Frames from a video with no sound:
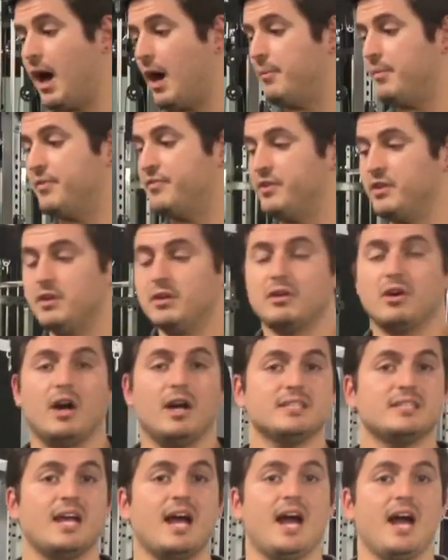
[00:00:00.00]
If you
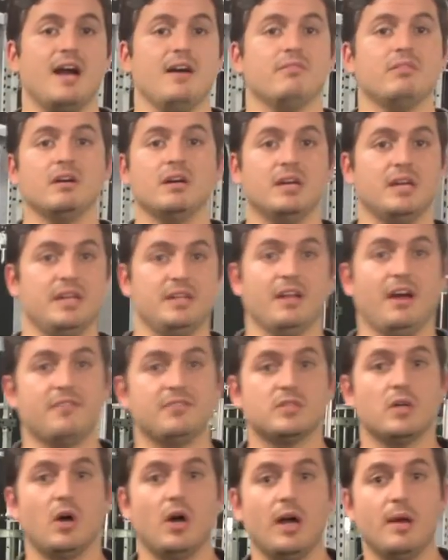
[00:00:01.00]
guys have
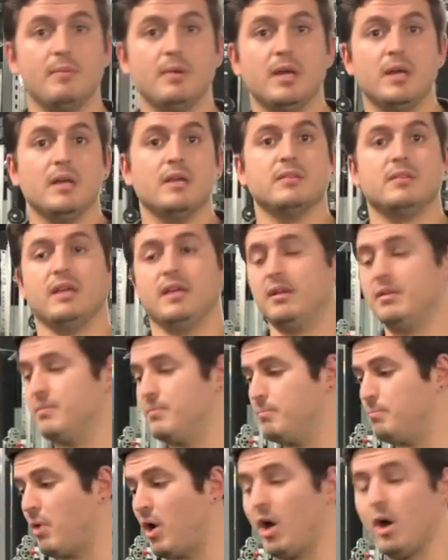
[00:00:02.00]
enough time,
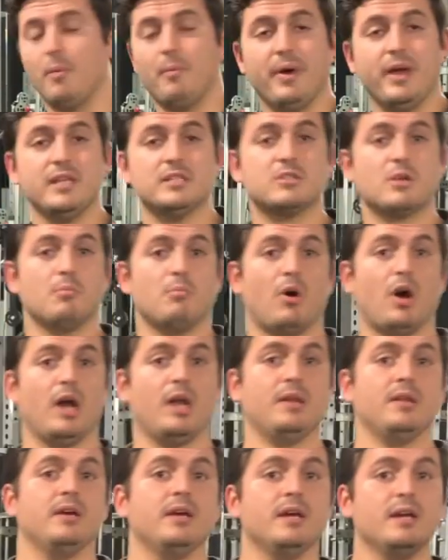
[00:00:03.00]
then by all means
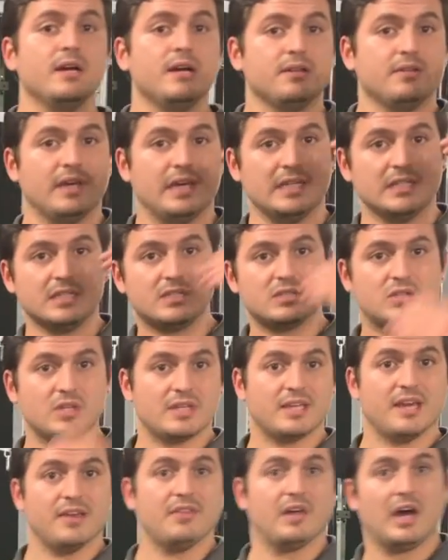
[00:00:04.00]
combine these
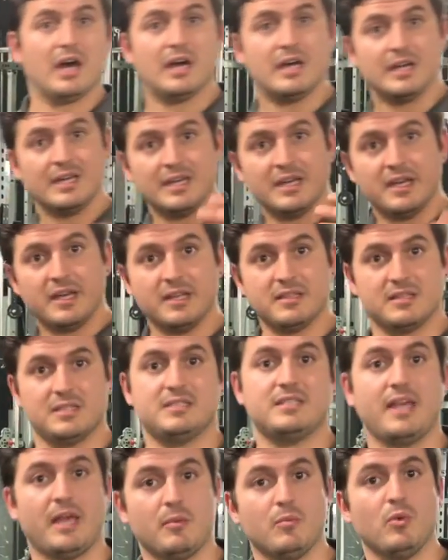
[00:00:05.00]
together in the
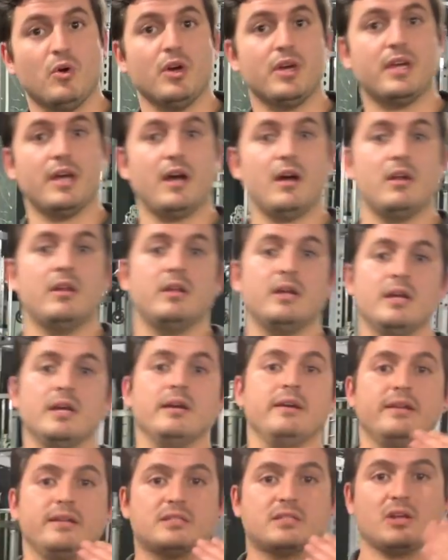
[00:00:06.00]
same workout.
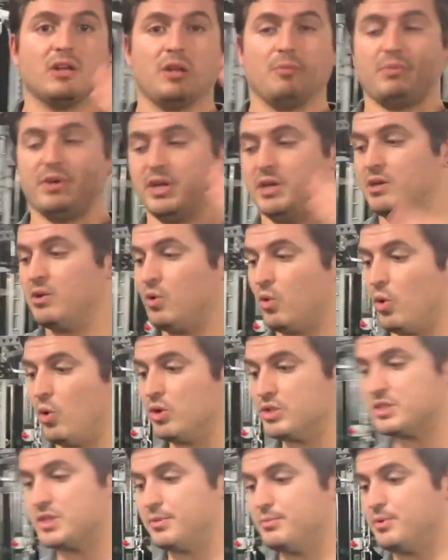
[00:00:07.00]
It's going to be
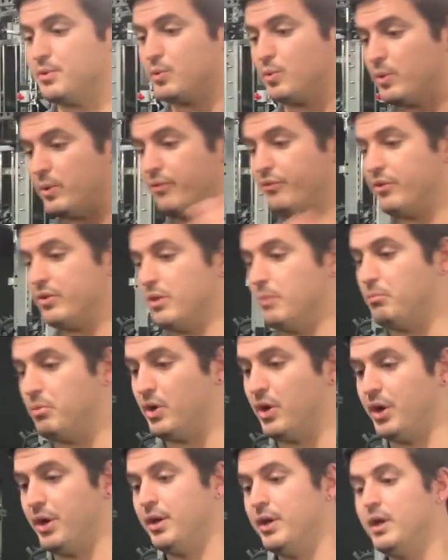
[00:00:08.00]
awesome. You will feel the
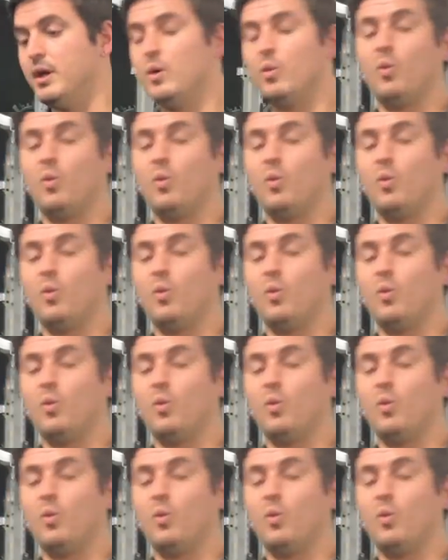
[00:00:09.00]
burn.